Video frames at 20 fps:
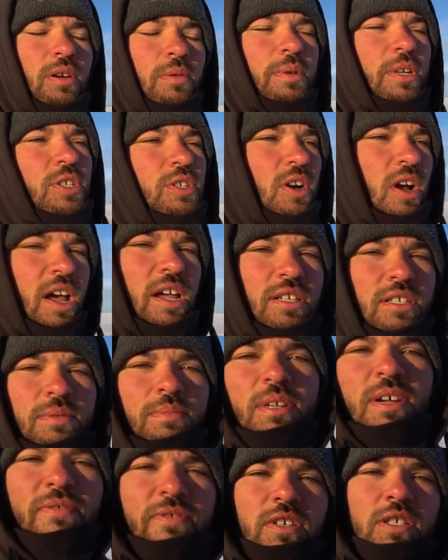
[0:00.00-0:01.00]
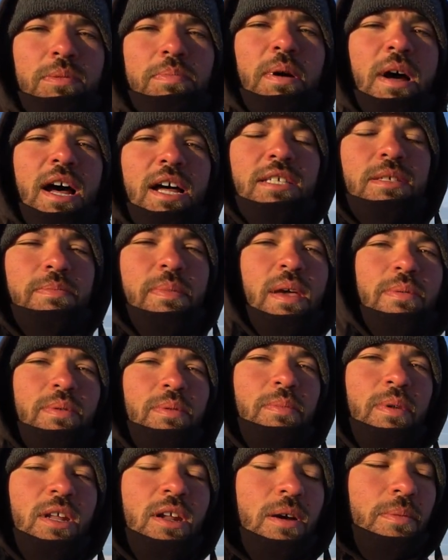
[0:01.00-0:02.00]
going to be trying some different spots,
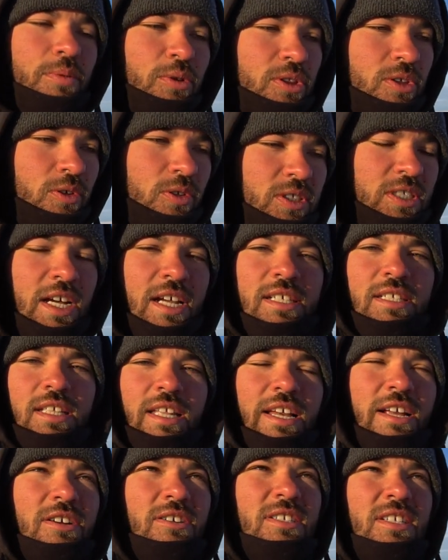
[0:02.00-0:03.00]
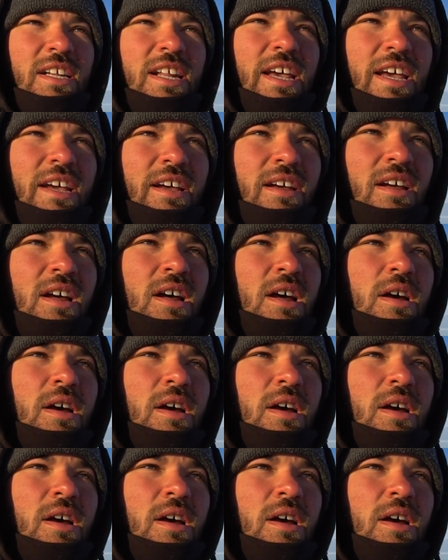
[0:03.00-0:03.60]
maybe meet up with those guys later today,